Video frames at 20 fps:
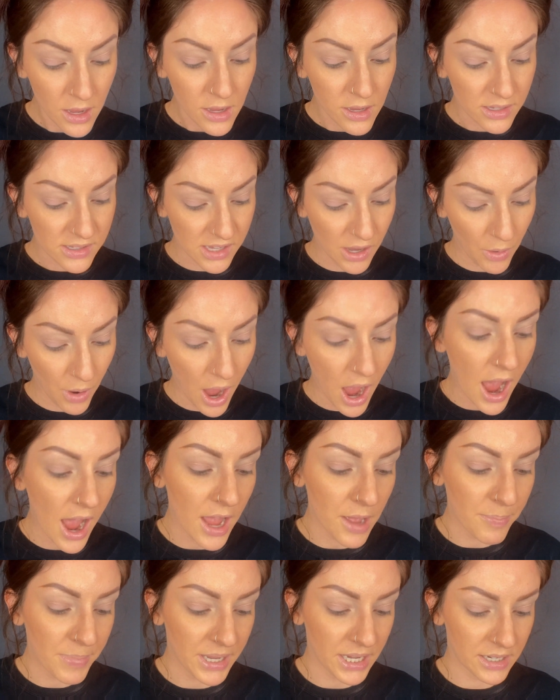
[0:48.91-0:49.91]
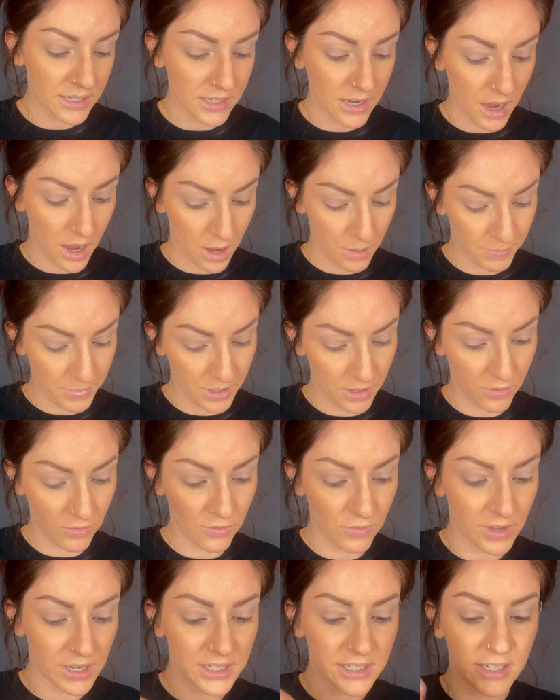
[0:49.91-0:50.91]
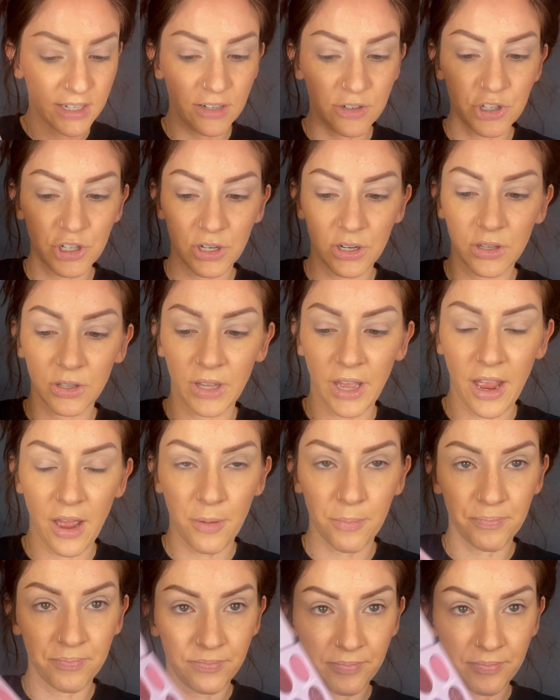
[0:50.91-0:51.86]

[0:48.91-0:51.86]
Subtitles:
So I picked up Vintage Glam.